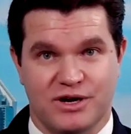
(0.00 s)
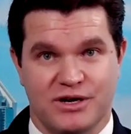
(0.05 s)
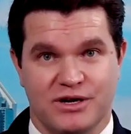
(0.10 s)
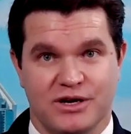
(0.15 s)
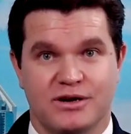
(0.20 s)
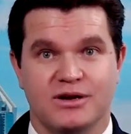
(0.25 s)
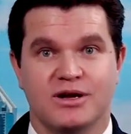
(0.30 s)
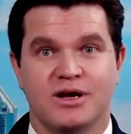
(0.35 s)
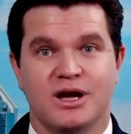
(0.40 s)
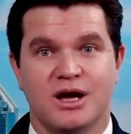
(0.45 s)

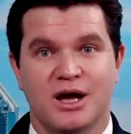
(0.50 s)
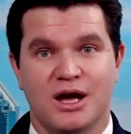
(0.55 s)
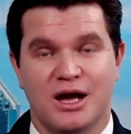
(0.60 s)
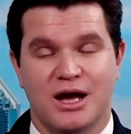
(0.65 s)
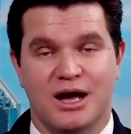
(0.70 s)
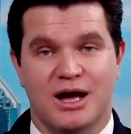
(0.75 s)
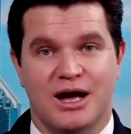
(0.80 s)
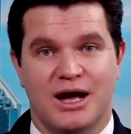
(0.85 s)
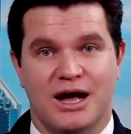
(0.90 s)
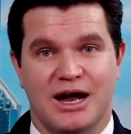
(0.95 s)
funded
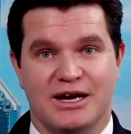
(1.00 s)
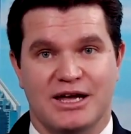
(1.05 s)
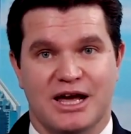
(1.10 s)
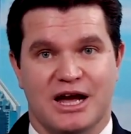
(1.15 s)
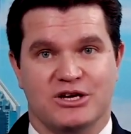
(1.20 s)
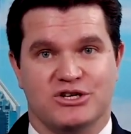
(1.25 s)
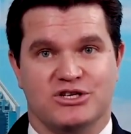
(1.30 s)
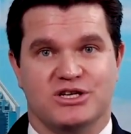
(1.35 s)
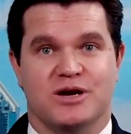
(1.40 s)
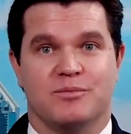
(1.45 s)
and
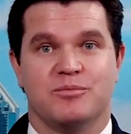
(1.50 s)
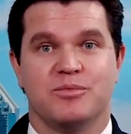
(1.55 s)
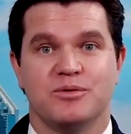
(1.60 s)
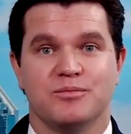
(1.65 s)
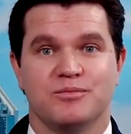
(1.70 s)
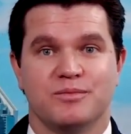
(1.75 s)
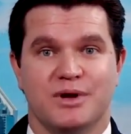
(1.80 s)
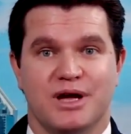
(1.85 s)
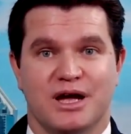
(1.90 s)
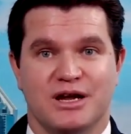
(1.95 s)
cashed
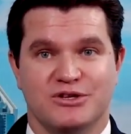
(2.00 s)
up,